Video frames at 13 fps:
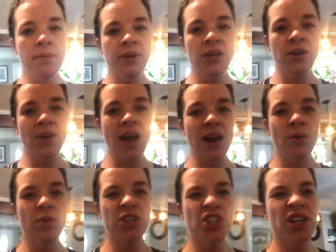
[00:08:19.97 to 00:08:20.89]
you know, kind
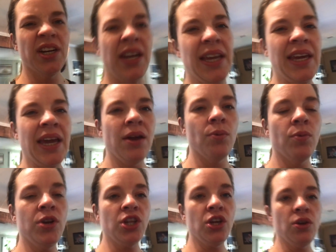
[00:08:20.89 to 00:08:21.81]
of what you're going to get
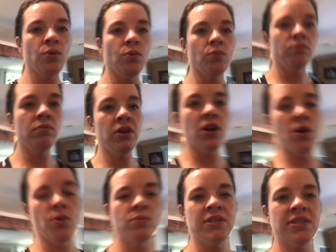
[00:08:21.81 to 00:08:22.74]
when you
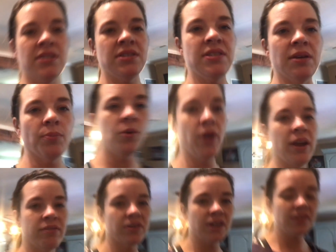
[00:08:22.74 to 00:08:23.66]
know, disassemble
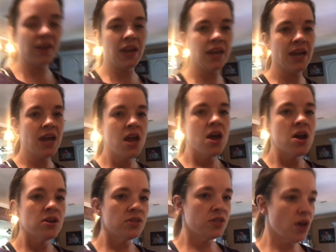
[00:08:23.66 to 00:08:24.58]
everything.
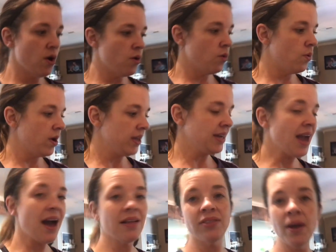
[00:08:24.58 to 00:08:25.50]
So,
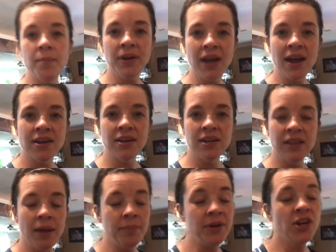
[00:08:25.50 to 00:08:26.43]
yeah, let
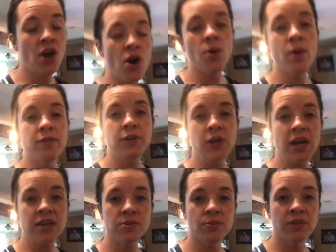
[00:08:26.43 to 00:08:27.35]
me know if you
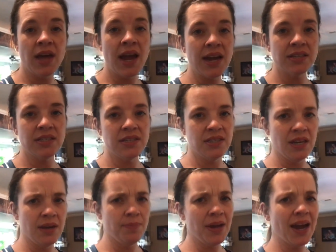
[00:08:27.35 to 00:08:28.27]
guys would like to
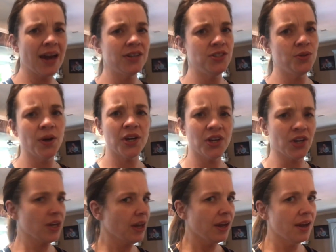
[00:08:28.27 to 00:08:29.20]
see me kind of do a
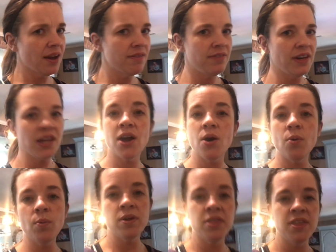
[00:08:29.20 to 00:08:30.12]
cooking video
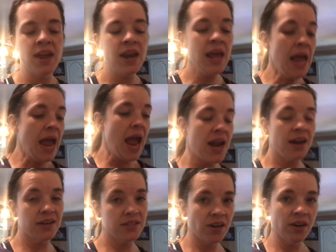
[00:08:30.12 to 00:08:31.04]
with it, and
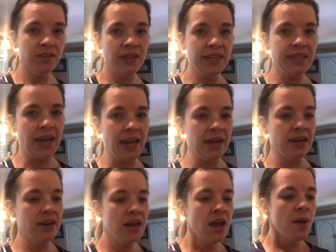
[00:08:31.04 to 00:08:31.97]
I certainly
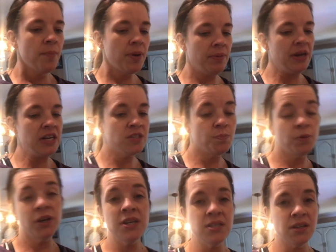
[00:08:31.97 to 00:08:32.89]
can. But, I mean, it's
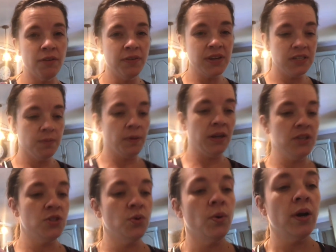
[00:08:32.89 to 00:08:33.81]
pretty
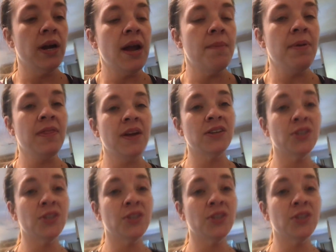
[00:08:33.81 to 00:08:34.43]
self-explanatory. I mean, they